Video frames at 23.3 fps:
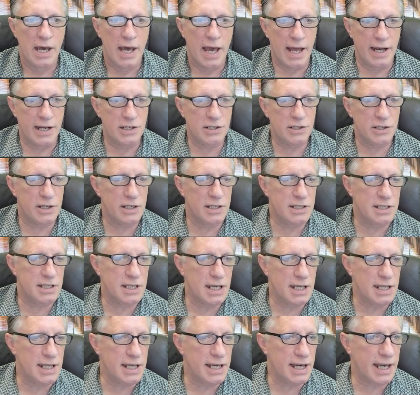and as you can
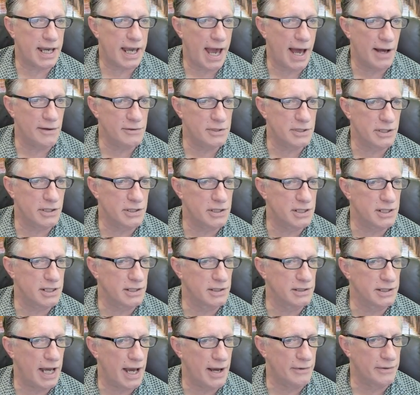see, the accounts are still
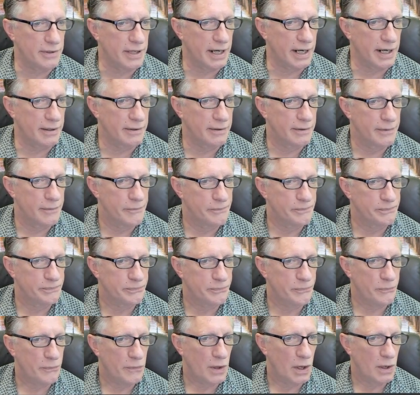down there,
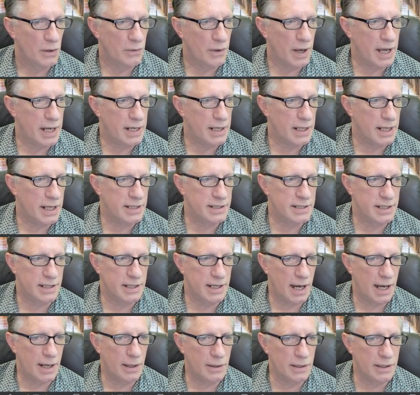right? It did
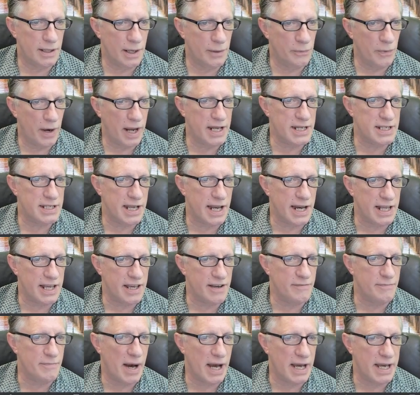not erase any
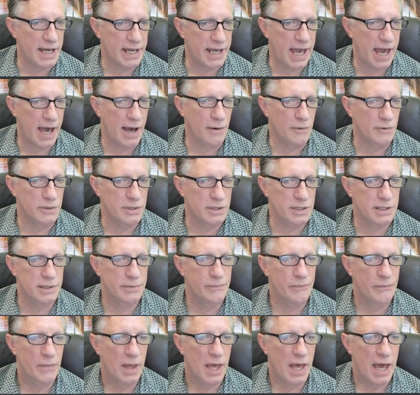of my accounts,
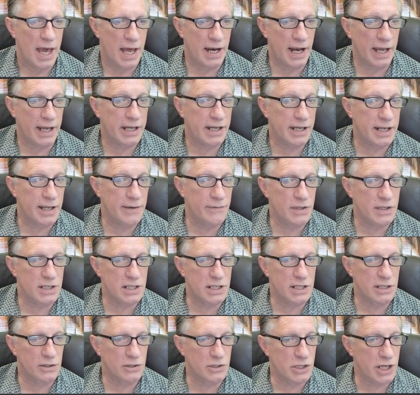and I could even
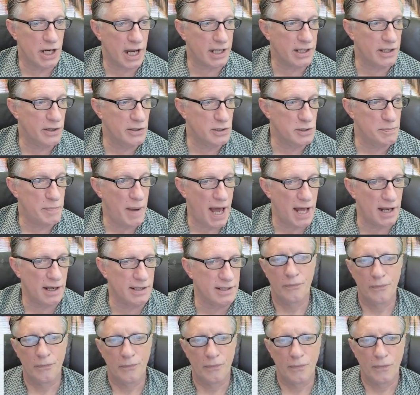still check those
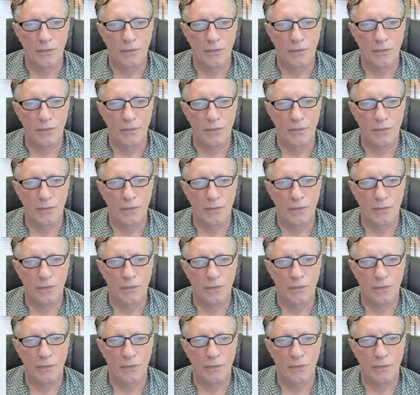balances.